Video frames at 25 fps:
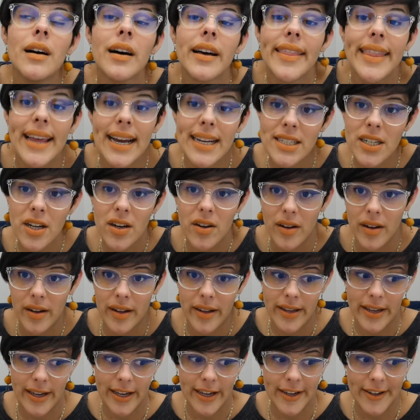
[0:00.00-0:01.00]
That
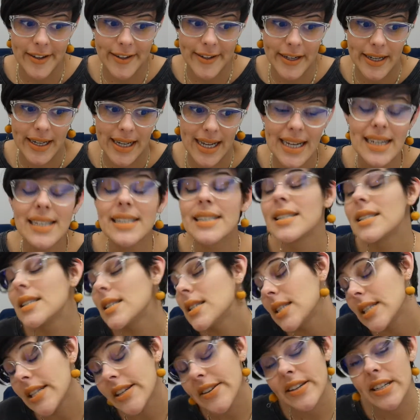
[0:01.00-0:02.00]
dog has a
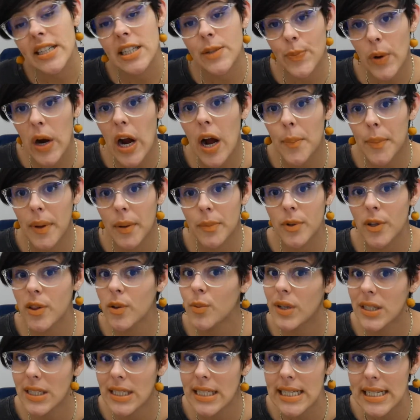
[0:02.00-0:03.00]
serious problem with
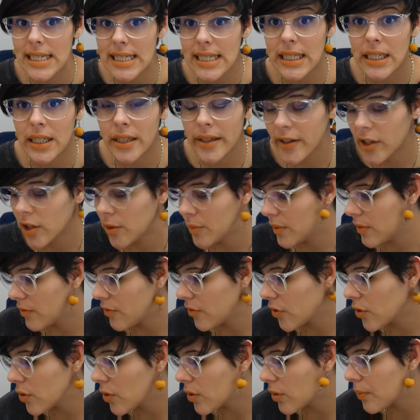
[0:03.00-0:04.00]
wanting to eat human
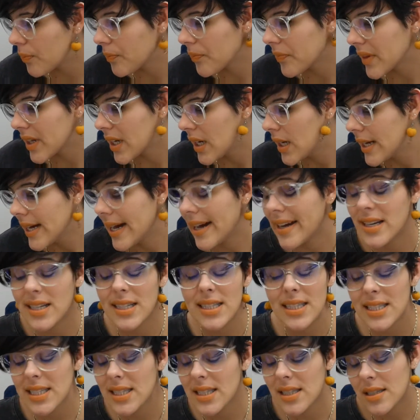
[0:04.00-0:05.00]
food. And
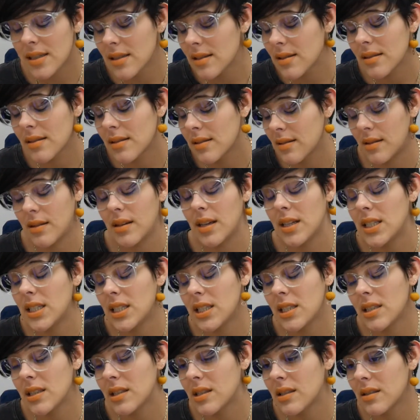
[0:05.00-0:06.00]
it's
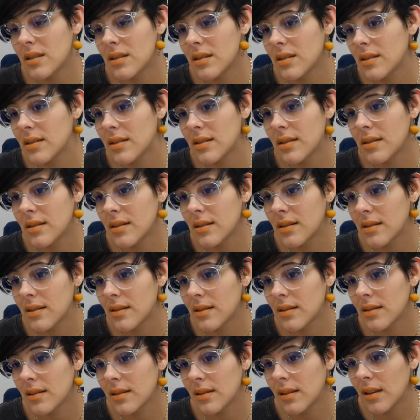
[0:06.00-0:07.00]
just,
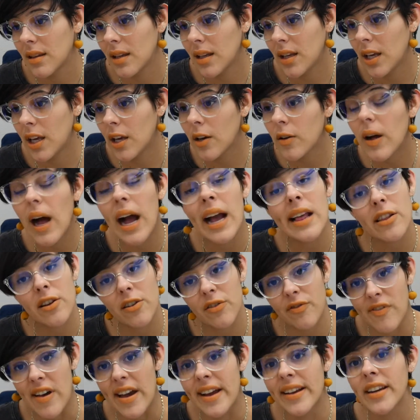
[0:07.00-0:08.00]
he'll either
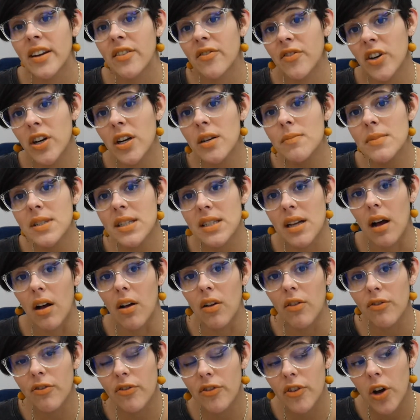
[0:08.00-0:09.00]
find it for
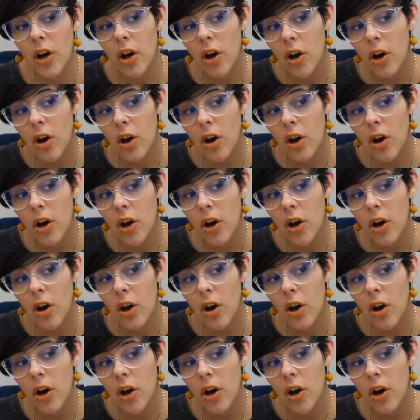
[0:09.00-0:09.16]
himself,